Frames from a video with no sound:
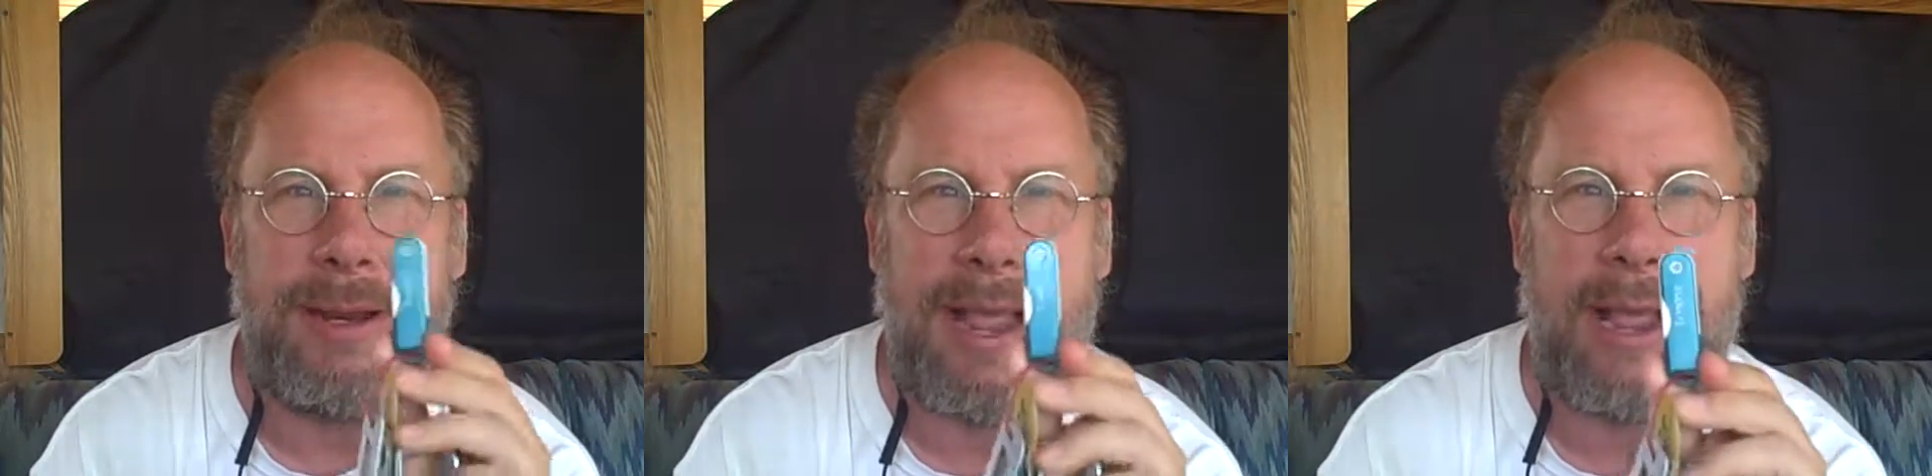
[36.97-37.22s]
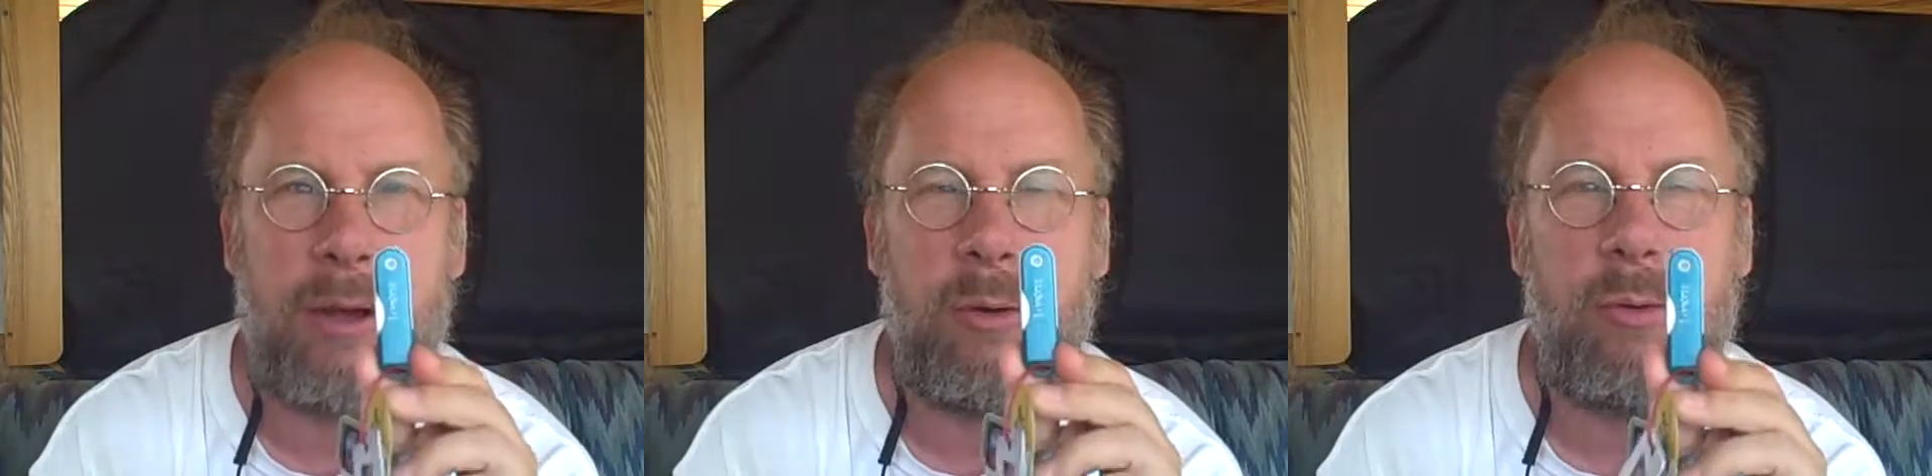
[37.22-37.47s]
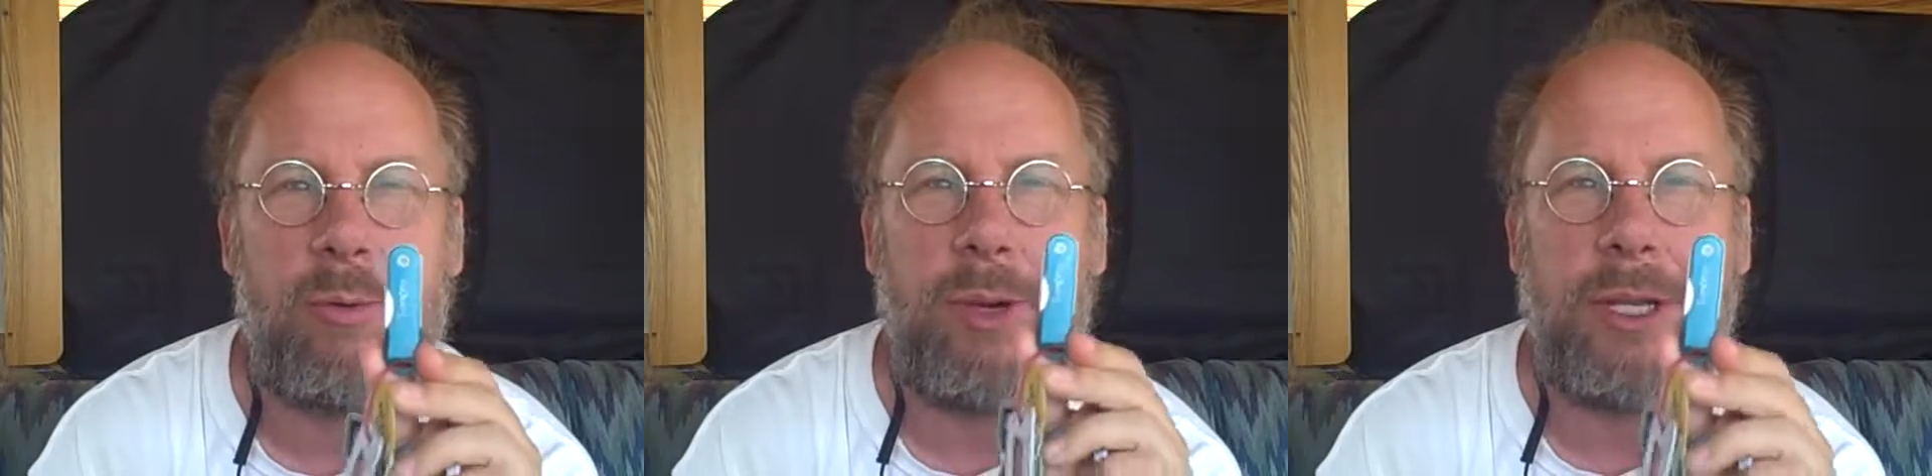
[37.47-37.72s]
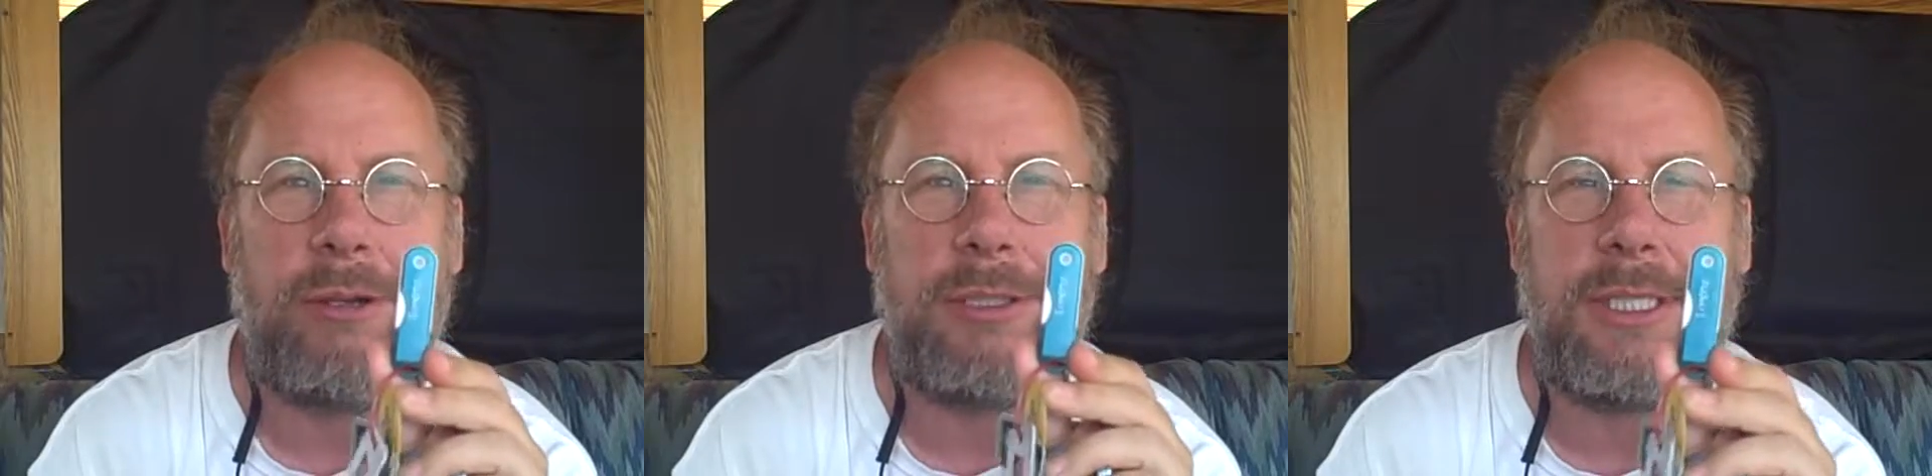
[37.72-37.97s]
Now,
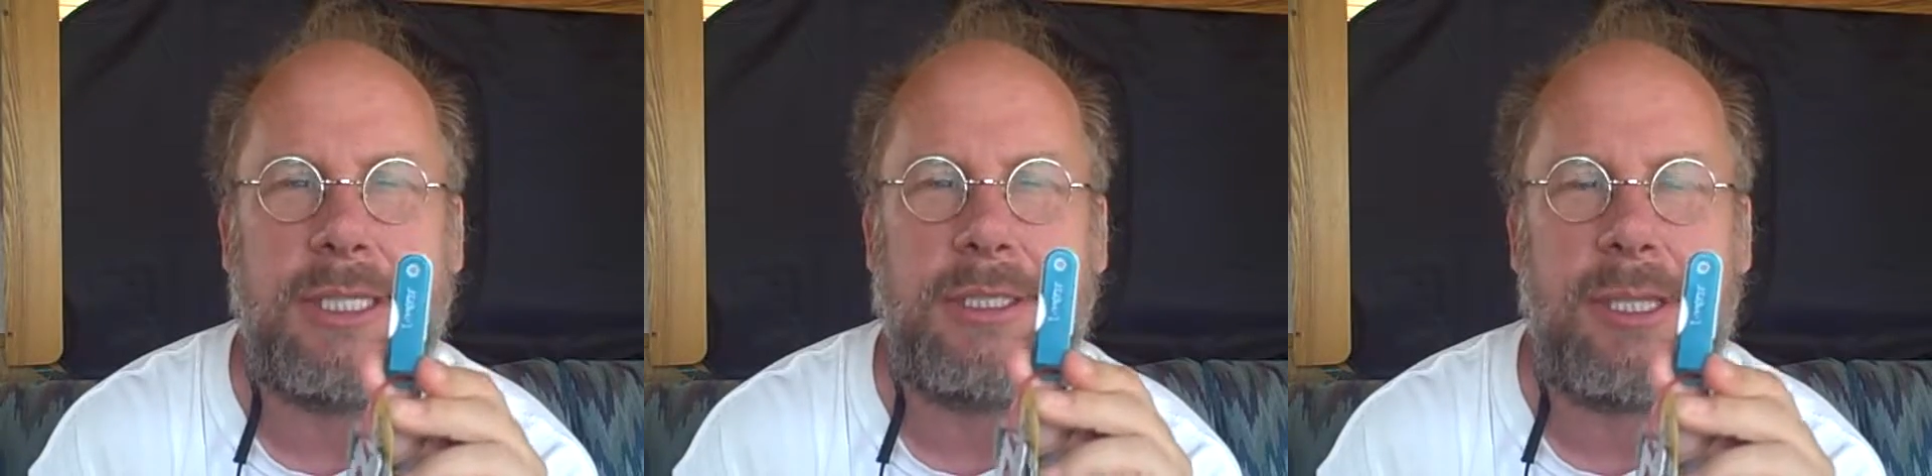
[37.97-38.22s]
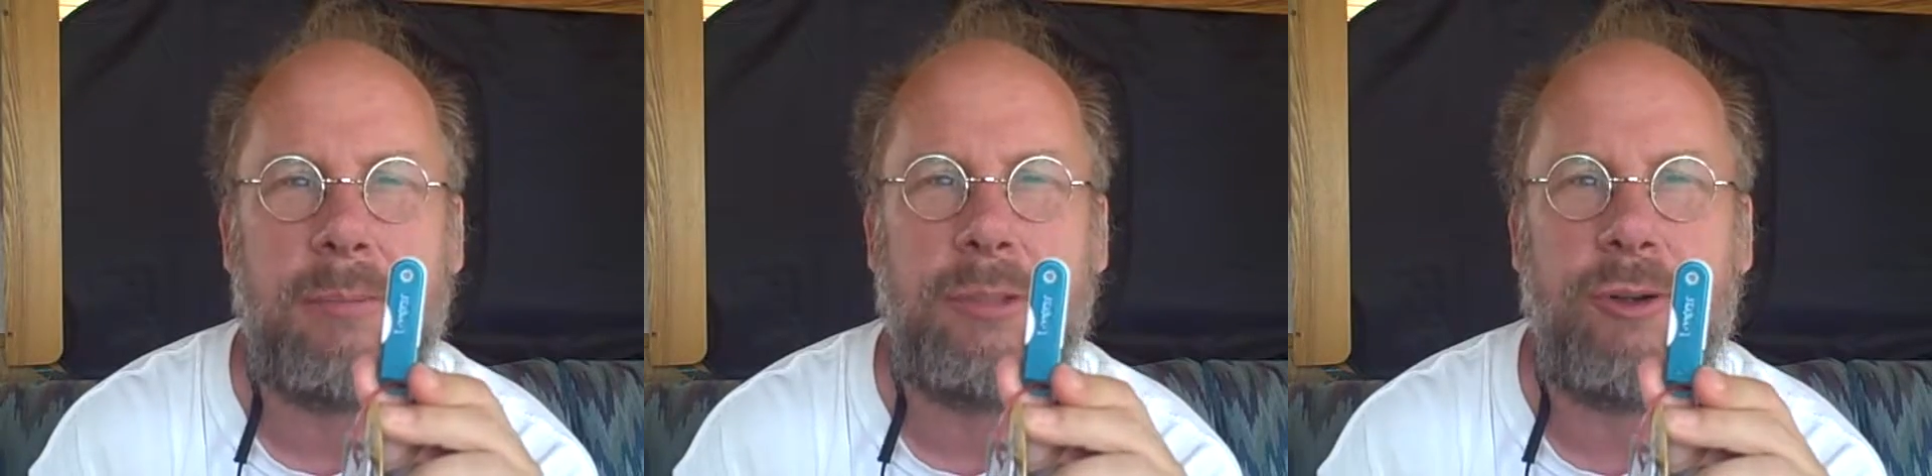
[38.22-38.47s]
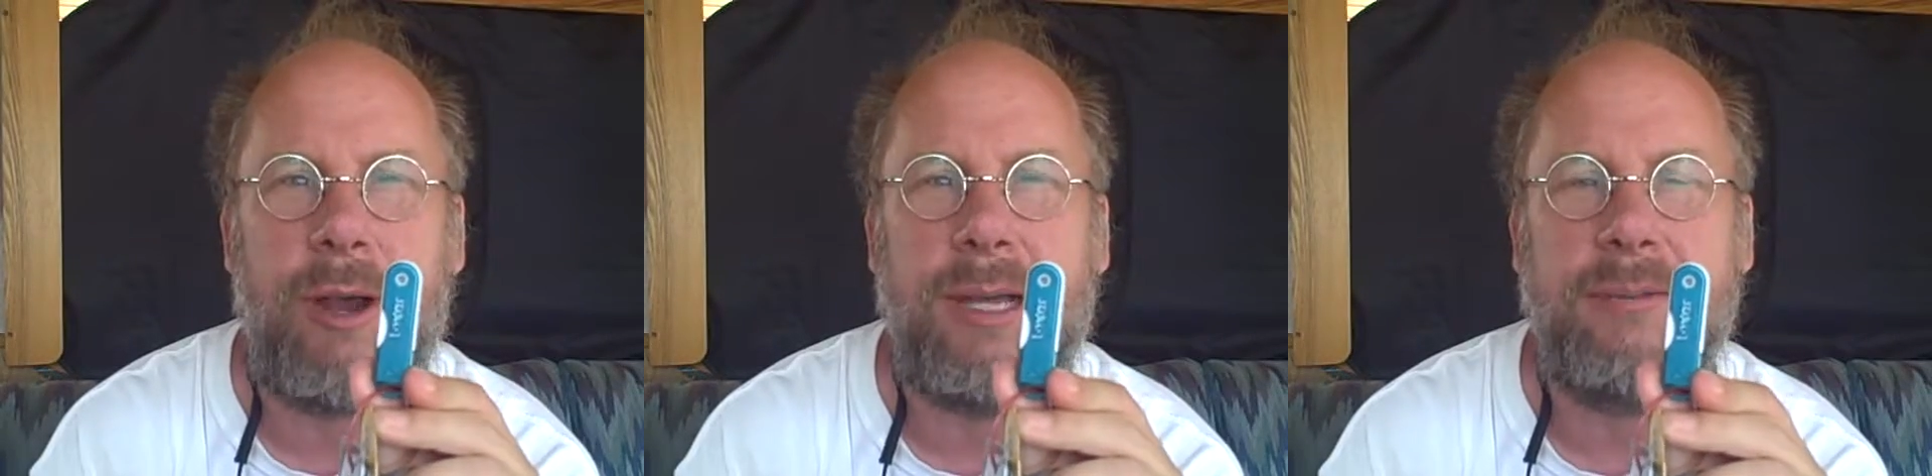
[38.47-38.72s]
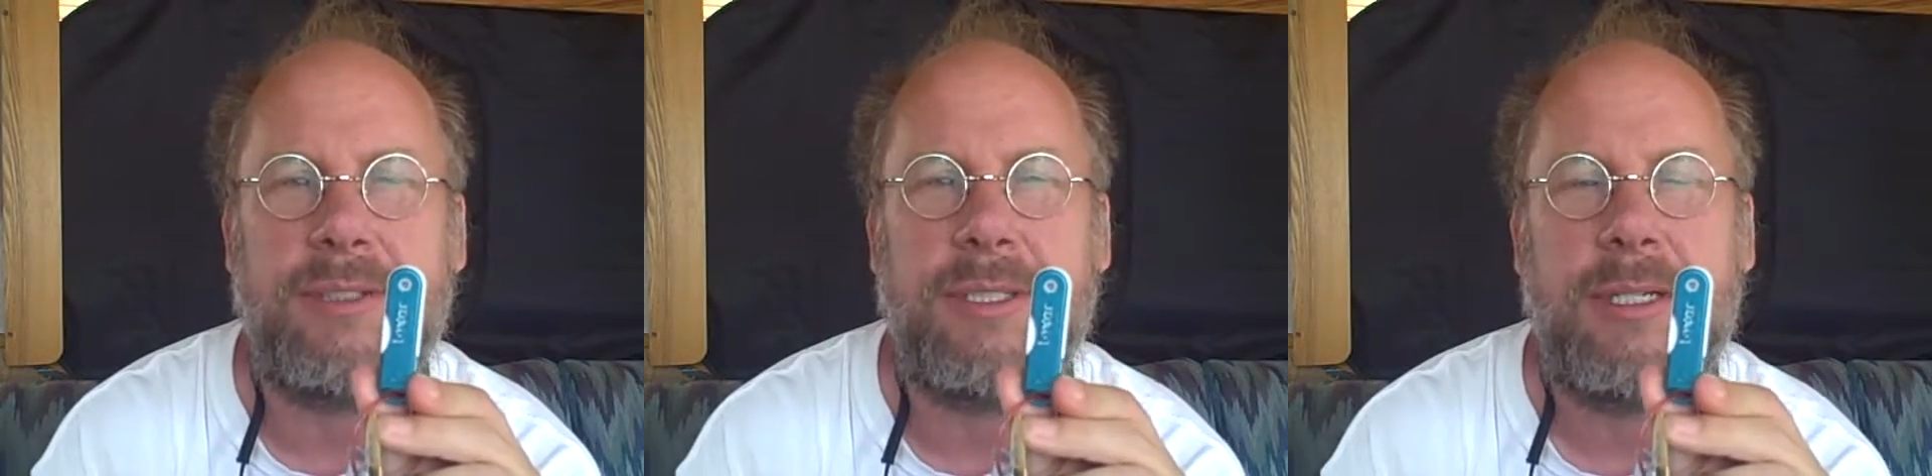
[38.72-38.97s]
we use these thumb
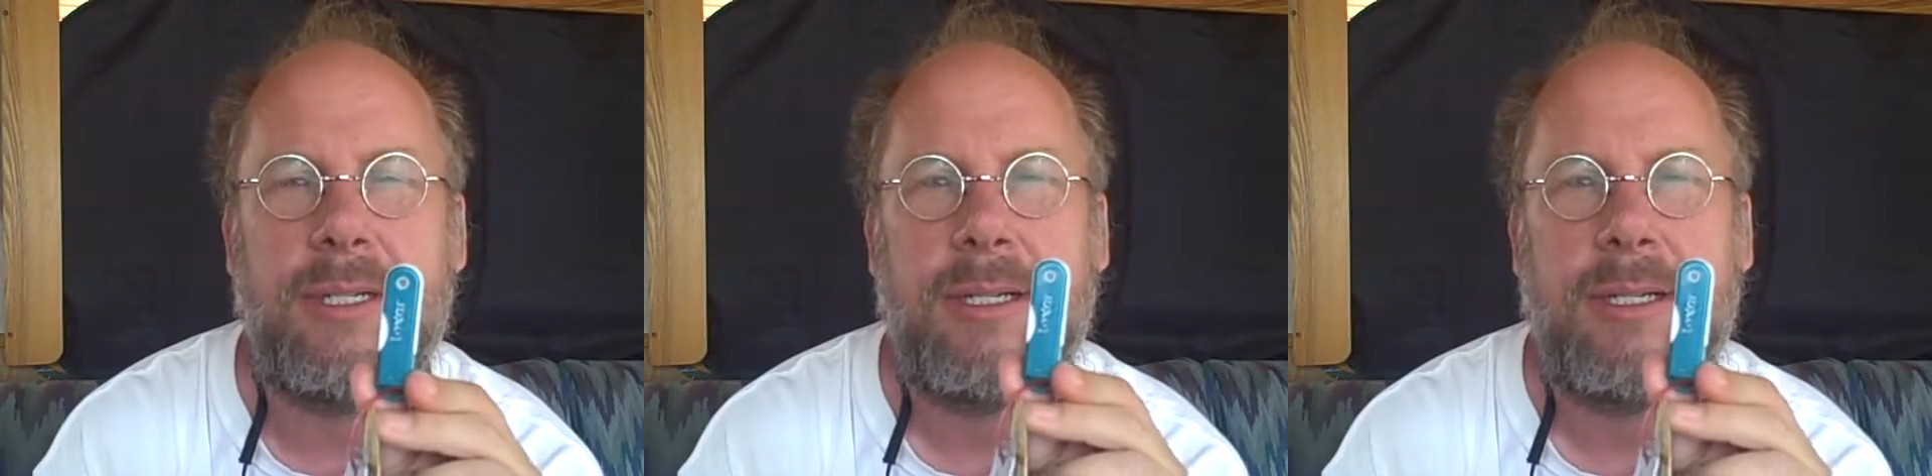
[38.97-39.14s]
drives.